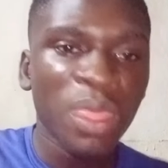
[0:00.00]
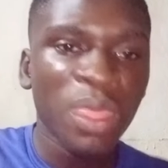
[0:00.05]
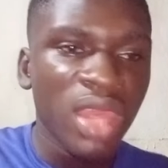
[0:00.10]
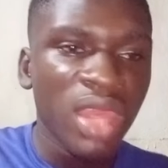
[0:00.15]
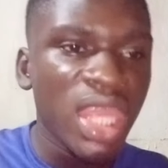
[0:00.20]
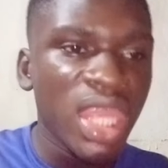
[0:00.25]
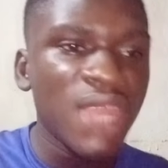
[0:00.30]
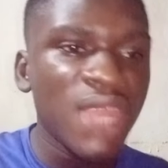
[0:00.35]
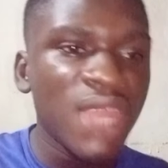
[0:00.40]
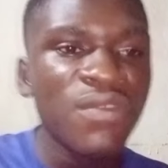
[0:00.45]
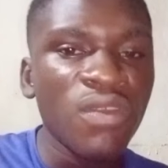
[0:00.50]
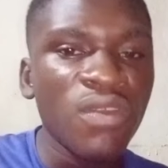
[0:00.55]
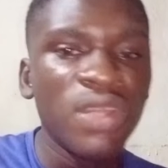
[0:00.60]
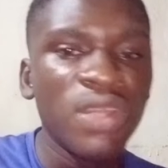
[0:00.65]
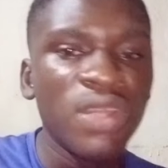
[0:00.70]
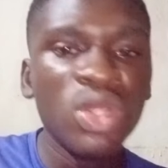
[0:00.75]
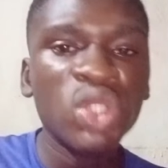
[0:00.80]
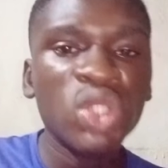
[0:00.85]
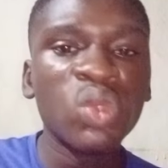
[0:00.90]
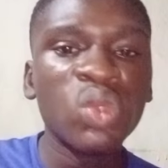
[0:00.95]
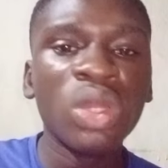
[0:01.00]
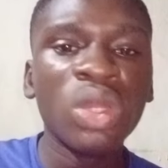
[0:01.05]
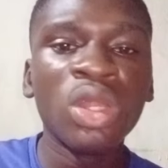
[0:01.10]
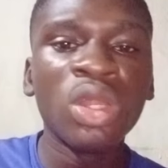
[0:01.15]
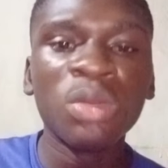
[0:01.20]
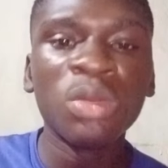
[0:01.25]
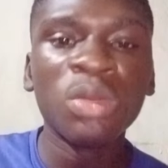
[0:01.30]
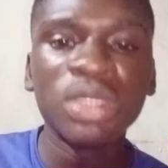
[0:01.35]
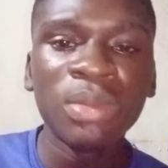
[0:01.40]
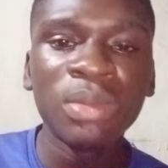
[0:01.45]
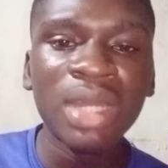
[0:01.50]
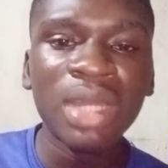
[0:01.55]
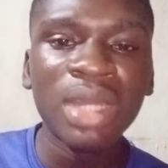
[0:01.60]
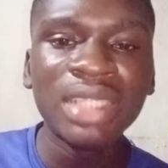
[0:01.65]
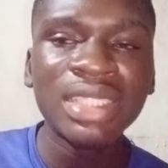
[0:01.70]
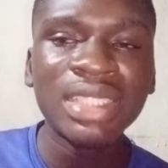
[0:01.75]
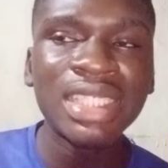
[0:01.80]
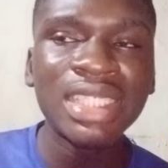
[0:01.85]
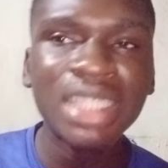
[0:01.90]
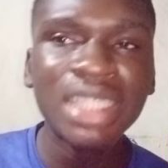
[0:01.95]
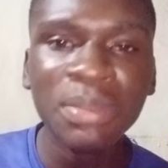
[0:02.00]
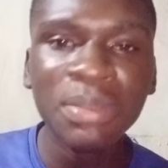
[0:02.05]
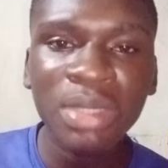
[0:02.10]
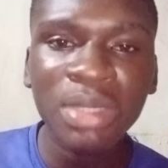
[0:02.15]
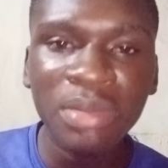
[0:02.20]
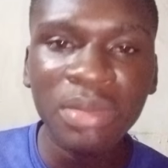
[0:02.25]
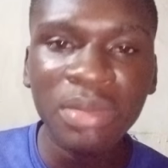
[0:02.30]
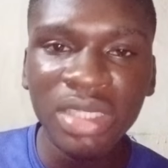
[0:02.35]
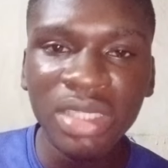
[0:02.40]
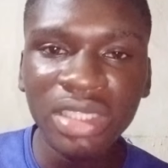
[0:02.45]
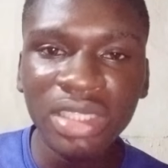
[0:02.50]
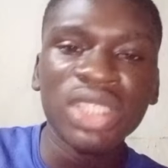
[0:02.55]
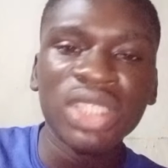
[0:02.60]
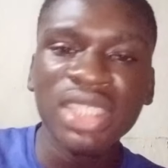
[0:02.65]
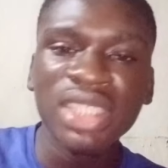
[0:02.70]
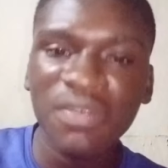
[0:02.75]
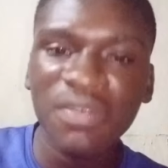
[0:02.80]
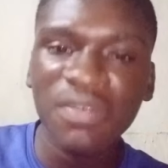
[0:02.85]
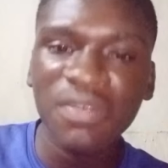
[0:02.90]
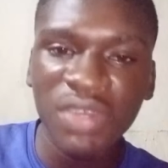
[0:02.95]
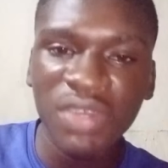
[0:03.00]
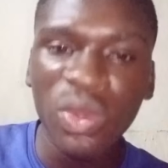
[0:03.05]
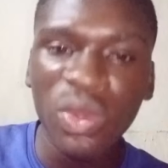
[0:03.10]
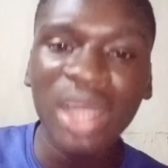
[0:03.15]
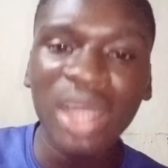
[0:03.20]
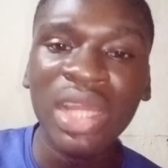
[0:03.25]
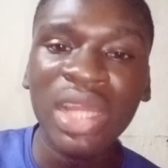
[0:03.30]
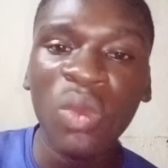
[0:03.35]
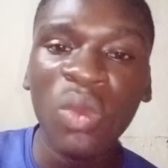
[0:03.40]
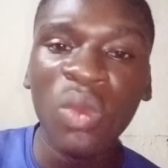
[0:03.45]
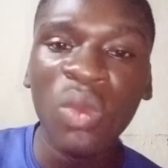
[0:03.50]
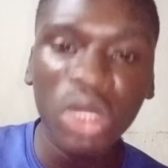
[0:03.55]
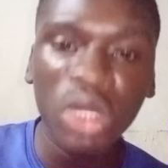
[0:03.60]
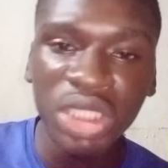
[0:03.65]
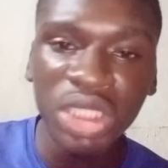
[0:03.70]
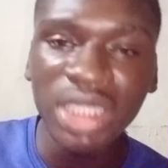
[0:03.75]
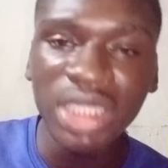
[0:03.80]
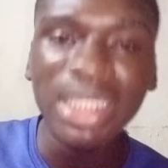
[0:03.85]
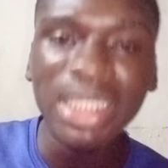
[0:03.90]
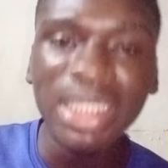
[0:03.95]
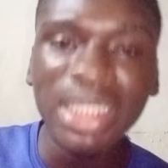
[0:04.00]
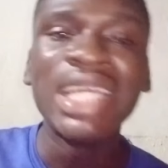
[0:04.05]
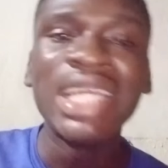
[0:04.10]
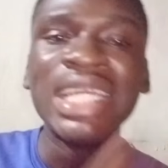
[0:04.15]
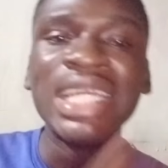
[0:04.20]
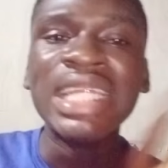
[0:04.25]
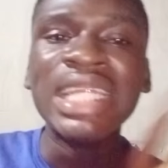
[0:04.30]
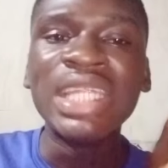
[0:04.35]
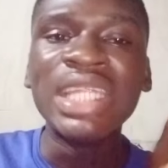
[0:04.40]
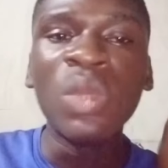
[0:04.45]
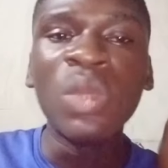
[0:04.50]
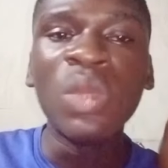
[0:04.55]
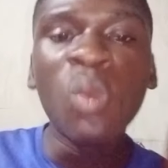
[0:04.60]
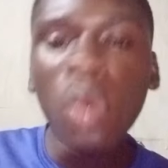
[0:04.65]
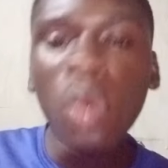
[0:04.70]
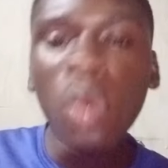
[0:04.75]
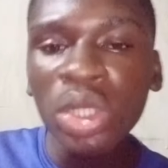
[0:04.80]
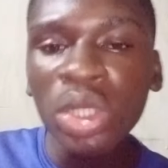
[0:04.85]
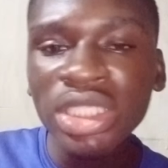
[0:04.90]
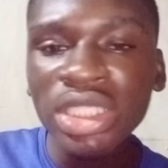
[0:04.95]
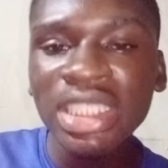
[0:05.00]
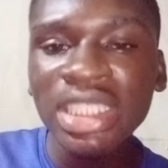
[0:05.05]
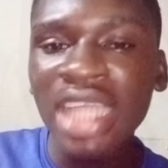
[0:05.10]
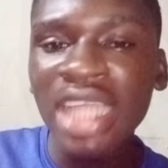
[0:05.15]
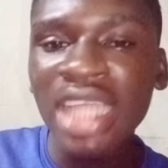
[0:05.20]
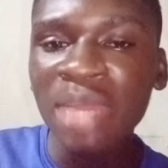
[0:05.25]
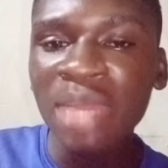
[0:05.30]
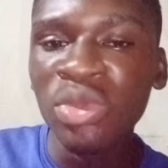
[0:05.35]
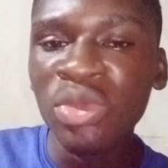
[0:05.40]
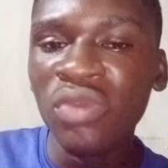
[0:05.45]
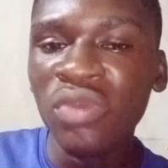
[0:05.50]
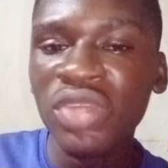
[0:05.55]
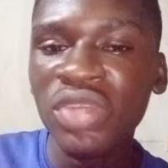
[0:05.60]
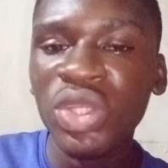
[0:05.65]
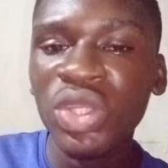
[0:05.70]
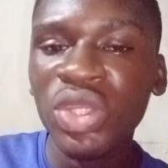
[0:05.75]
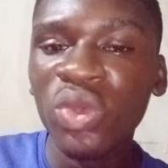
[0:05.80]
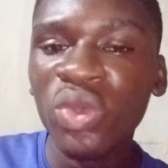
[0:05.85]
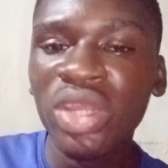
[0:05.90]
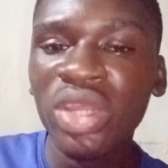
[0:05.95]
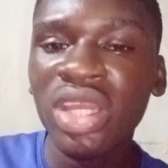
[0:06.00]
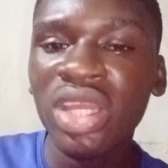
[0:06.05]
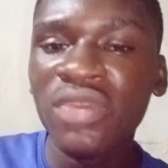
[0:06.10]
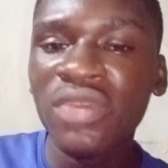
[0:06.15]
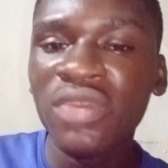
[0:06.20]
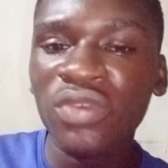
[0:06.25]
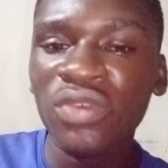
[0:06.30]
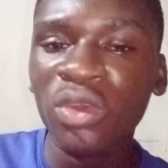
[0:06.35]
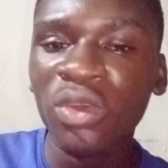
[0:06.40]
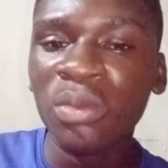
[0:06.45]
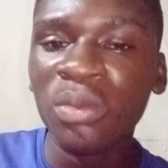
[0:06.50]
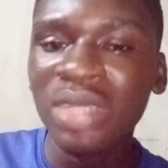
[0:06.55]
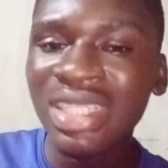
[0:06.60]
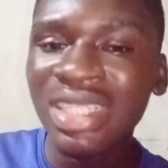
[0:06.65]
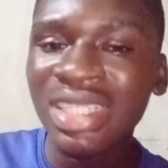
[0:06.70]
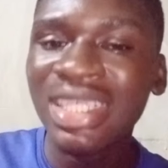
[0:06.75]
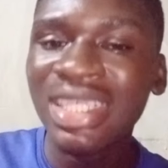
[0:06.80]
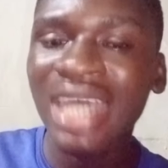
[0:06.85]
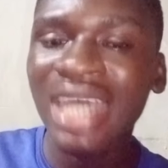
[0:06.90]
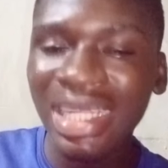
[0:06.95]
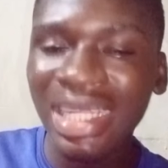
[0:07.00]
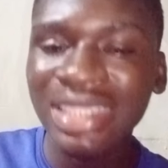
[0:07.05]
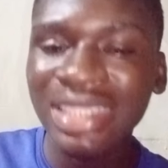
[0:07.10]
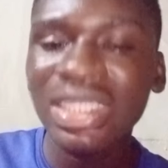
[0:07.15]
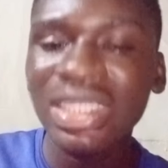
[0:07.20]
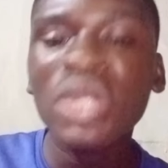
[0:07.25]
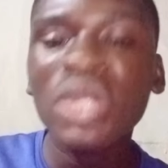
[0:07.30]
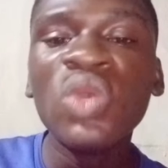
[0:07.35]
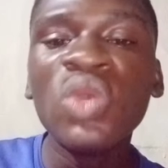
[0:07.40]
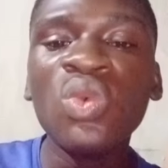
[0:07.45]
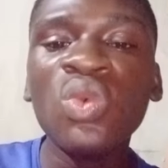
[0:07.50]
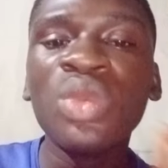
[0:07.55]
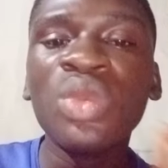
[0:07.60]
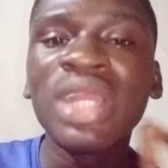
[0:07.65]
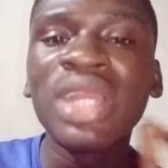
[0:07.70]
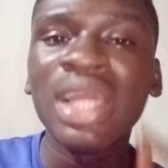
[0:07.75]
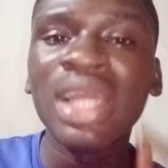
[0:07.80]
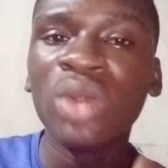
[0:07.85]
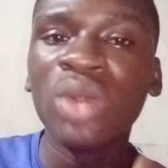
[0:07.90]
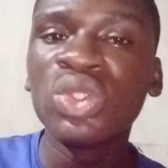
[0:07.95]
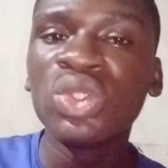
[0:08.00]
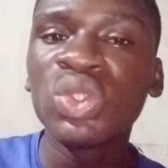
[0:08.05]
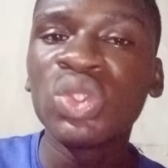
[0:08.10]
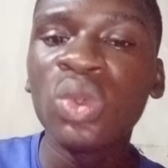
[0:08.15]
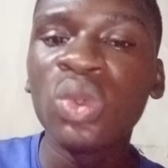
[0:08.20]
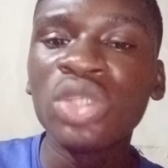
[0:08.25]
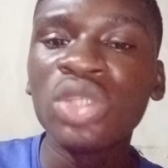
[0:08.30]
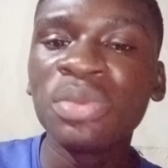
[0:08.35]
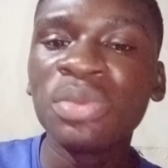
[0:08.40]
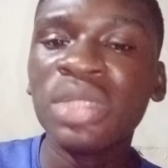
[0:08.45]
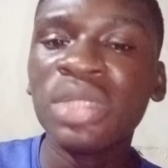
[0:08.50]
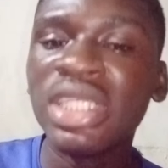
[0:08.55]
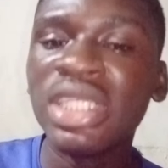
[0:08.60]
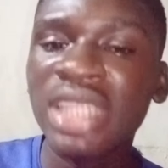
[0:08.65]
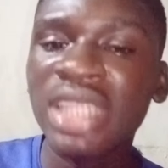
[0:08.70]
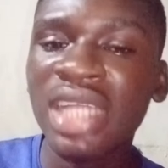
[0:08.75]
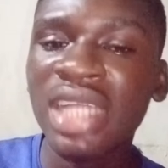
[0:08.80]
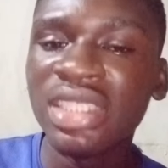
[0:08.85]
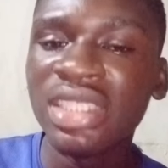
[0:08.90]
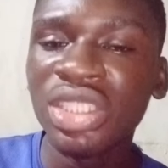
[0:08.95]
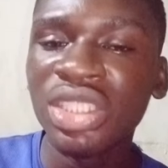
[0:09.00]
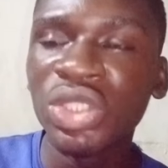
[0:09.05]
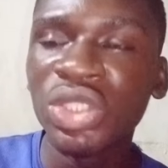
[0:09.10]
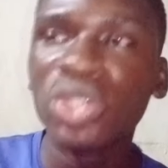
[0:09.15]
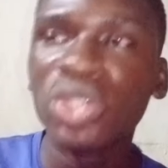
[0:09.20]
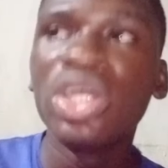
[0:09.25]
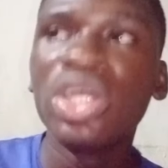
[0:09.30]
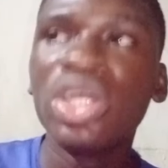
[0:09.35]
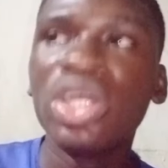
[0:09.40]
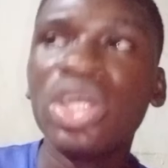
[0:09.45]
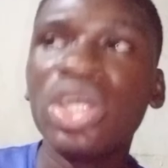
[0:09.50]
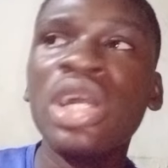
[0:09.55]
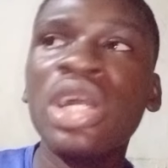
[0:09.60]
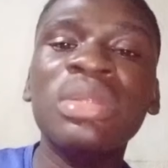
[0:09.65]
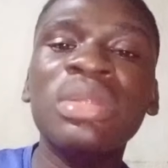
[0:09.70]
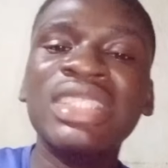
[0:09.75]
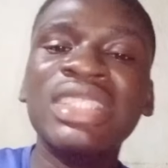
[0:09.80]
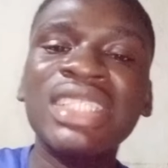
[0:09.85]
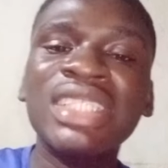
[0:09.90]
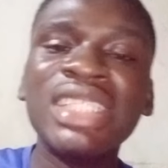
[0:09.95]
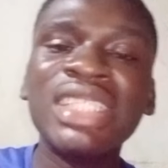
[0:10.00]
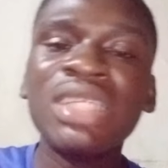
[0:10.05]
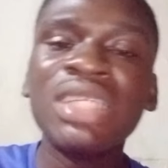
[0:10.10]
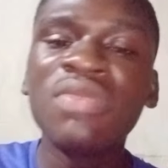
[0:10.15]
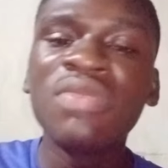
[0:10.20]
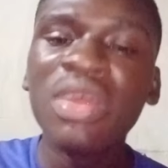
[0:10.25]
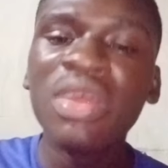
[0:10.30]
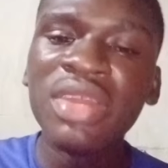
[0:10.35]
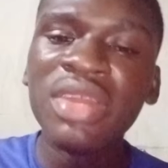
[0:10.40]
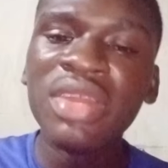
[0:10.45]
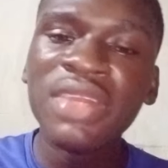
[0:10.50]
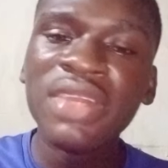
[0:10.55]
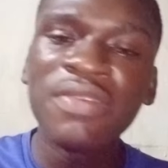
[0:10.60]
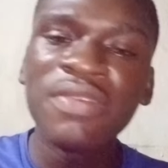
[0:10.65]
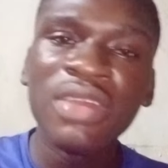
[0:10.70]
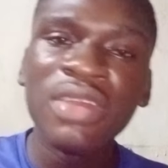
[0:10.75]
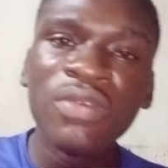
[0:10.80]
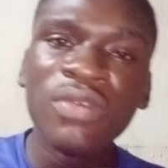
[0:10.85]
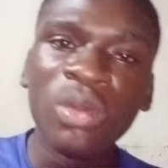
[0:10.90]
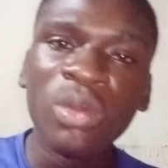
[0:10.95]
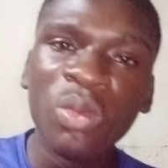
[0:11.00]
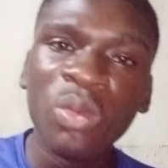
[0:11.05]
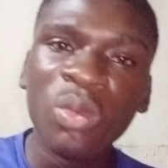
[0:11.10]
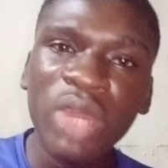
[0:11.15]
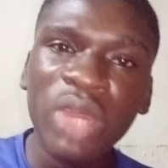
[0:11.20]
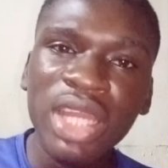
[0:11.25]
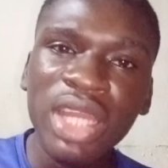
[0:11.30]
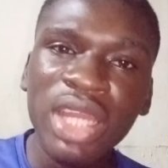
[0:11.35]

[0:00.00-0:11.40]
If your video is well optimized, it simply means suggested video and I watch it. The watch time your video will get from that will count towards monetization. Please, this is very different from when